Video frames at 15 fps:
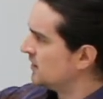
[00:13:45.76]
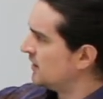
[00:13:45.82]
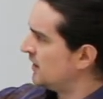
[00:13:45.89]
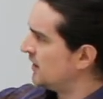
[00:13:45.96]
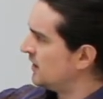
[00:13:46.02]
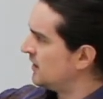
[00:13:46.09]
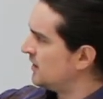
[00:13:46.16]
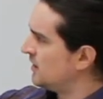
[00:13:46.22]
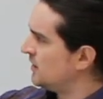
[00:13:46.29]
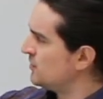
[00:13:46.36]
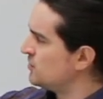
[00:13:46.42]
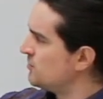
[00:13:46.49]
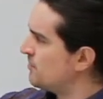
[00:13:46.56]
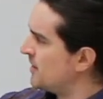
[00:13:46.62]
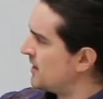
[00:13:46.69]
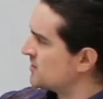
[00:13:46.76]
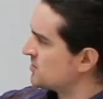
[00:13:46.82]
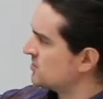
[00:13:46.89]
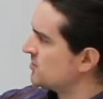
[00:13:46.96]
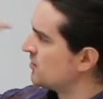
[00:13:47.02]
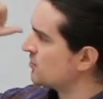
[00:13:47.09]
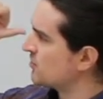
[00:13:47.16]
and you pass
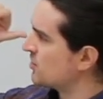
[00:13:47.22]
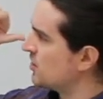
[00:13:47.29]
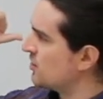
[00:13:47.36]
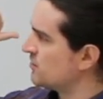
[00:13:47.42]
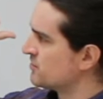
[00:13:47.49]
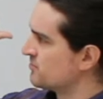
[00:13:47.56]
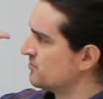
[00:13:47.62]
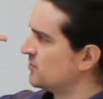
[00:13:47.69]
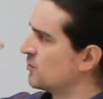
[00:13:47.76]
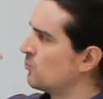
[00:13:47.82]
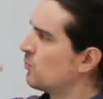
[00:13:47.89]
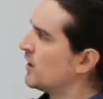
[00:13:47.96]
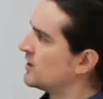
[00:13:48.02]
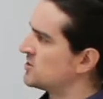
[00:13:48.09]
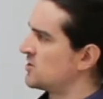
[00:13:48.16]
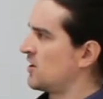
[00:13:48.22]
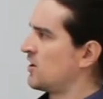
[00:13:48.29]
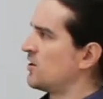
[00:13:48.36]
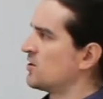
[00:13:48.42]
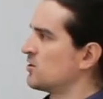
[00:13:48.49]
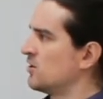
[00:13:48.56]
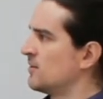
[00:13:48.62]
another car that's moving west at
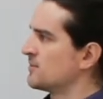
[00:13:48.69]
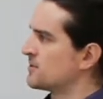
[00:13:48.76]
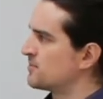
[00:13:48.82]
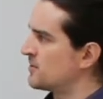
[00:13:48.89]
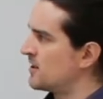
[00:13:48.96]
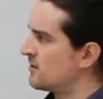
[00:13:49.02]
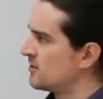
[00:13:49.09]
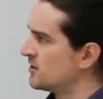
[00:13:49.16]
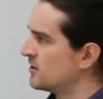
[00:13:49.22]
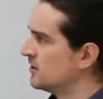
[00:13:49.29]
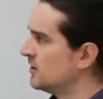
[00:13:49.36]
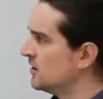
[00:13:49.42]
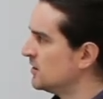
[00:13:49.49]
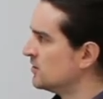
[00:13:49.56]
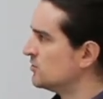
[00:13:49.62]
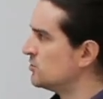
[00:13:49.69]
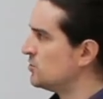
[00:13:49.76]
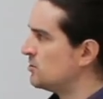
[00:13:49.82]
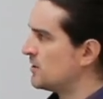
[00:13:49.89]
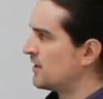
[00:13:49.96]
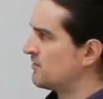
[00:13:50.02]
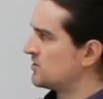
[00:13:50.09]
100 kilometers per hour, do
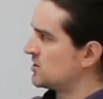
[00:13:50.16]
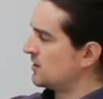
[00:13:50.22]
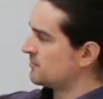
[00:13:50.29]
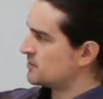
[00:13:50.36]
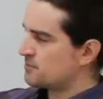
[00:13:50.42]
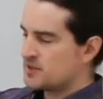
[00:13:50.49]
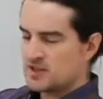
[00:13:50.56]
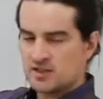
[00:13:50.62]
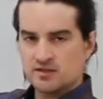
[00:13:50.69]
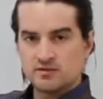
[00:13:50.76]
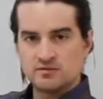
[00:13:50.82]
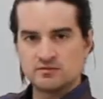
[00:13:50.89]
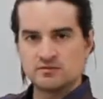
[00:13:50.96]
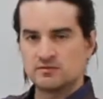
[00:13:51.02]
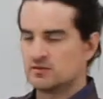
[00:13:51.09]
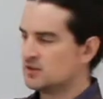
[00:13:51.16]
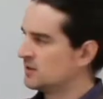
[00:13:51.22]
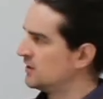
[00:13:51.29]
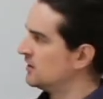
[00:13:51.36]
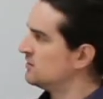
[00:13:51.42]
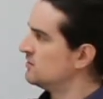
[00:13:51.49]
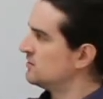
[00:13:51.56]
you have the same speed
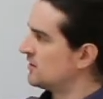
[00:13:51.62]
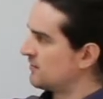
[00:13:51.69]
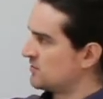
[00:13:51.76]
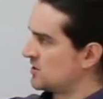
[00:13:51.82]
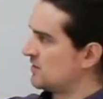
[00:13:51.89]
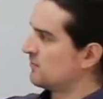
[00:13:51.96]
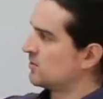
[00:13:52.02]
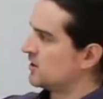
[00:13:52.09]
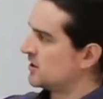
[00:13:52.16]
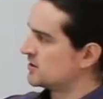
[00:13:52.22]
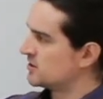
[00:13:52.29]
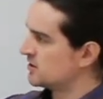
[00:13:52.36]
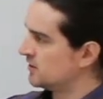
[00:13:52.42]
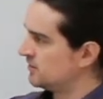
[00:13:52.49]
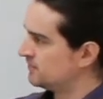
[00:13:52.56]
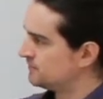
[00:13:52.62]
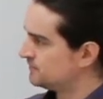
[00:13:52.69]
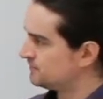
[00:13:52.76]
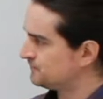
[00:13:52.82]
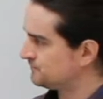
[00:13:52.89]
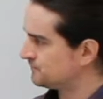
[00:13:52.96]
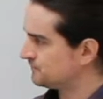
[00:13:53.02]
and do you have the same velocity?
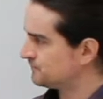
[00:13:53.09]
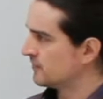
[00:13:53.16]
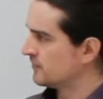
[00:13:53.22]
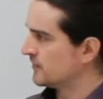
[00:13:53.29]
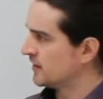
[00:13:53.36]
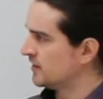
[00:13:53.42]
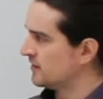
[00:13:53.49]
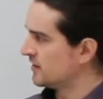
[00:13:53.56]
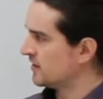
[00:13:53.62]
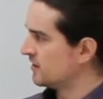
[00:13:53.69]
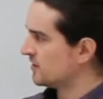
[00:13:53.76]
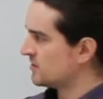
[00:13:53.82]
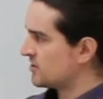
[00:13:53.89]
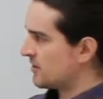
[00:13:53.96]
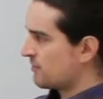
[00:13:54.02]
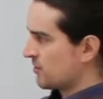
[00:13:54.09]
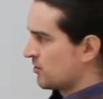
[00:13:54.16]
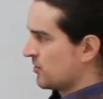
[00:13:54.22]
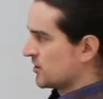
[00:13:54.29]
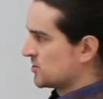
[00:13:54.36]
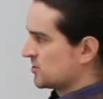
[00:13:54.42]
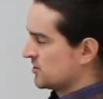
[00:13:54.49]
And then a separate
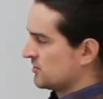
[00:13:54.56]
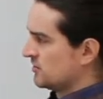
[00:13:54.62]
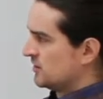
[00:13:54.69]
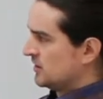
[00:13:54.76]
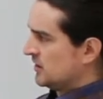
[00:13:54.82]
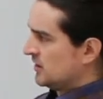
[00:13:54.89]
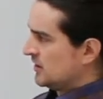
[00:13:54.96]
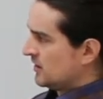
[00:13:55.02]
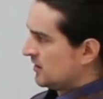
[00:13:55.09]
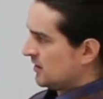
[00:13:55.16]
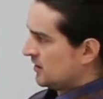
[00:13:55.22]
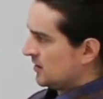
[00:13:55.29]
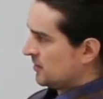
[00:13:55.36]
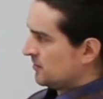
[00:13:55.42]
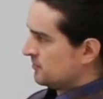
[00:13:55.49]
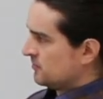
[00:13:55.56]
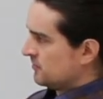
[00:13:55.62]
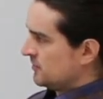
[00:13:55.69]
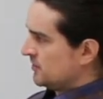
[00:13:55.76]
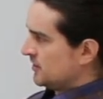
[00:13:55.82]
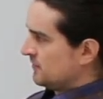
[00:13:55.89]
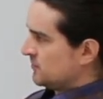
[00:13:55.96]
question,
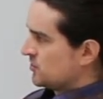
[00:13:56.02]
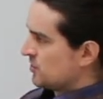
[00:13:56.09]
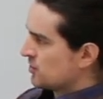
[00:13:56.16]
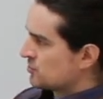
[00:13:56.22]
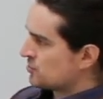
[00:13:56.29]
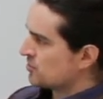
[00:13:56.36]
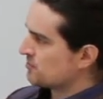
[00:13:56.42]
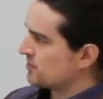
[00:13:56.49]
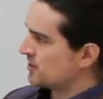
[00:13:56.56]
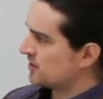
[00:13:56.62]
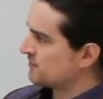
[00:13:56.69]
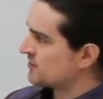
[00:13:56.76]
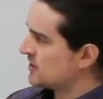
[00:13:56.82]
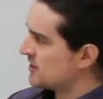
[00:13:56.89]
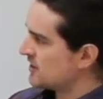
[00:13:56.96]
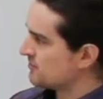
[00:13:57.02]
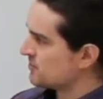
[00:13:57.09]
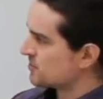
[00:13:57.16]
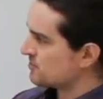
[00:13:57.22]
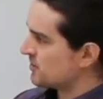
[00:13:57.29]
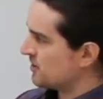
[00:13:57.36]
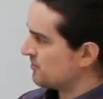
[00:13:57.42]
um, if during a certain period of time the
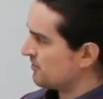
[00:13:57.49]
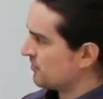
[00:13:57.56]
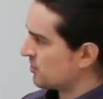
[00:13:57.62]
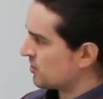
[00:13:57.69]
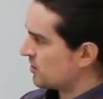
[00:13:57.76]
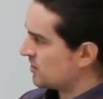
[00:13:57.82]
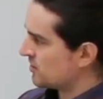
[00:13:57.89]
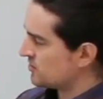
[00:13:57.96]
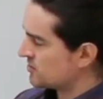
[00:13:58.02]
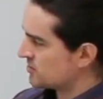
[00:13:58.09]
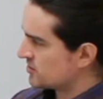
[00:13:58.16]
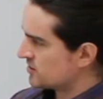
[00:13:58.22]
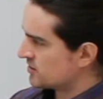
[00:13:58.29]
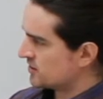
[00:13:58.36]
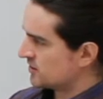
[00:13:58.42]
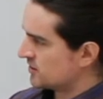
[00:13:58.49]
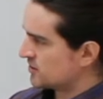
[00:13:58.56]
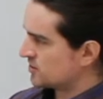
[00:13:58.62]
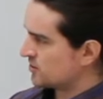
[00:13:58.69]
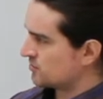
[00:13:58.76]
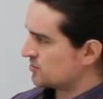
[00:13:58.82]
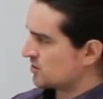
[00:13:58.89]
speedometer of your car is, uh,
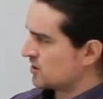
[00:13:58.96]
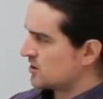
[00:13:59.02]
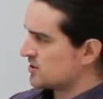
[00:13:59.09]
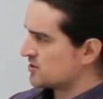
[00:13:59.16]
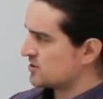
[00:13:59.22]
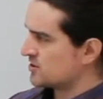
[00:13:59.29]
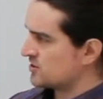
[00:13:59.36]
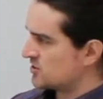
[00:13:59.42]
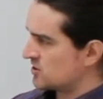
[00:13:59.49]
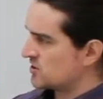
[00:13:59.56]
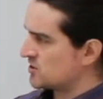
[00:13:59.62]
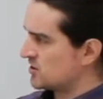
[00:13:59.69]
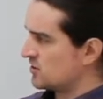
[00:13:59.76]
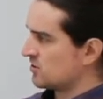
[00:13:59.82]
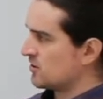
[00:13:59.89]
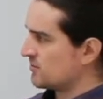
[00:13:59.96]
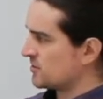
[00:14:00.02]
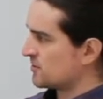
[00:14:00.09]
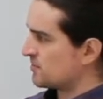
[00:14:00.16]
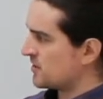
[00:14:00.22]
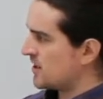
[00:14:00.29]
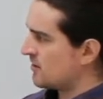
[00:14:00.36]
shows a constant 60
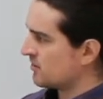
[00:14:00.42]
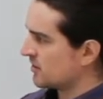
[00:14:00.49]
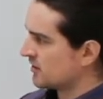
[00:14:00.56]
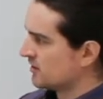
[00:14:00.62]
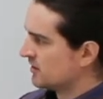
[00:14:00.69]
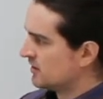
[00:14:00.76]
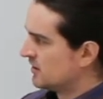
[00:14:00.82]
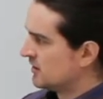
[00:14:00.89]
kilometers per hour,